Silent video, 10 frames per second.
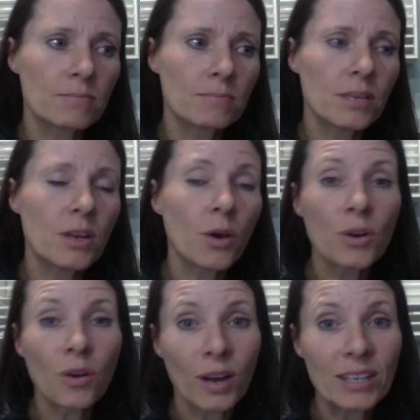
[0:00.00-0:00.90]
know
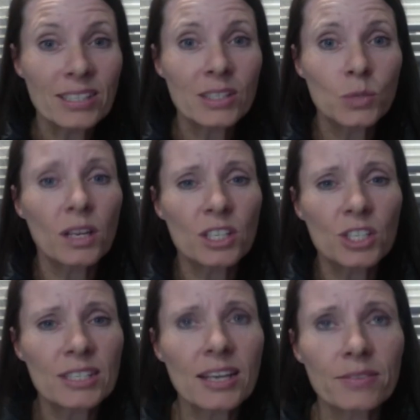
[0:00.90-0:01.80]
Christ, as well as
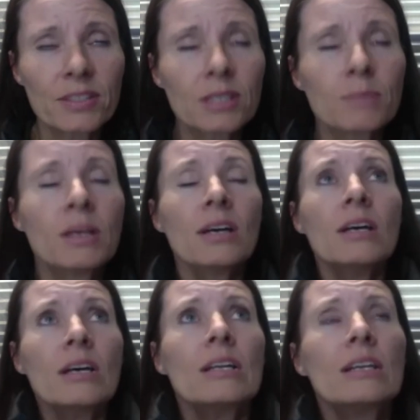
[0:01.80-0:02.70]
just have some
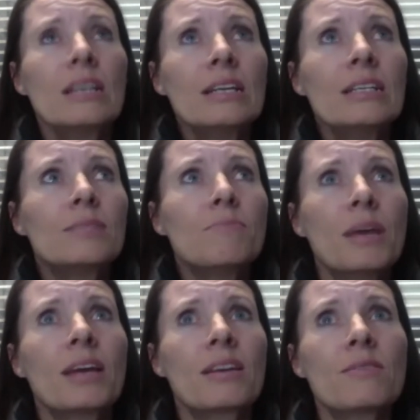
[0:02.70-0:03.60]
needs
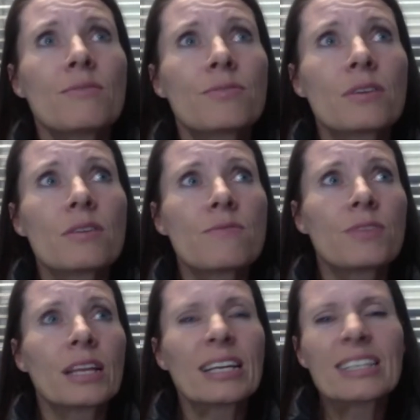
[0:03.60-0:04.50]
met of
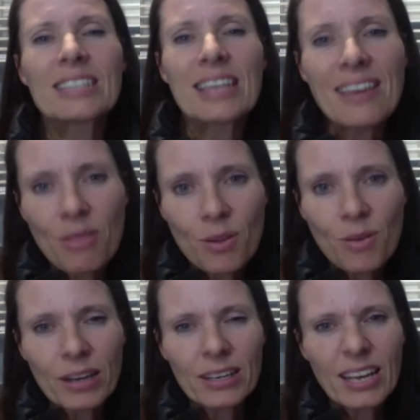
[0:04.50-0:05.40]
feeling together
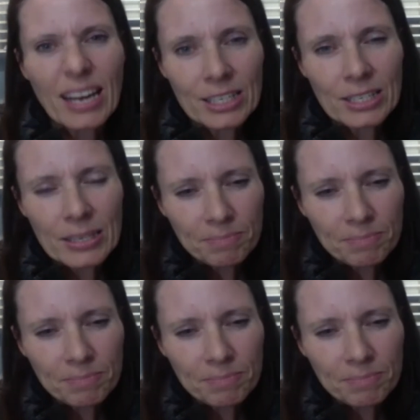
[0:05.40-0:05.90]
and connected.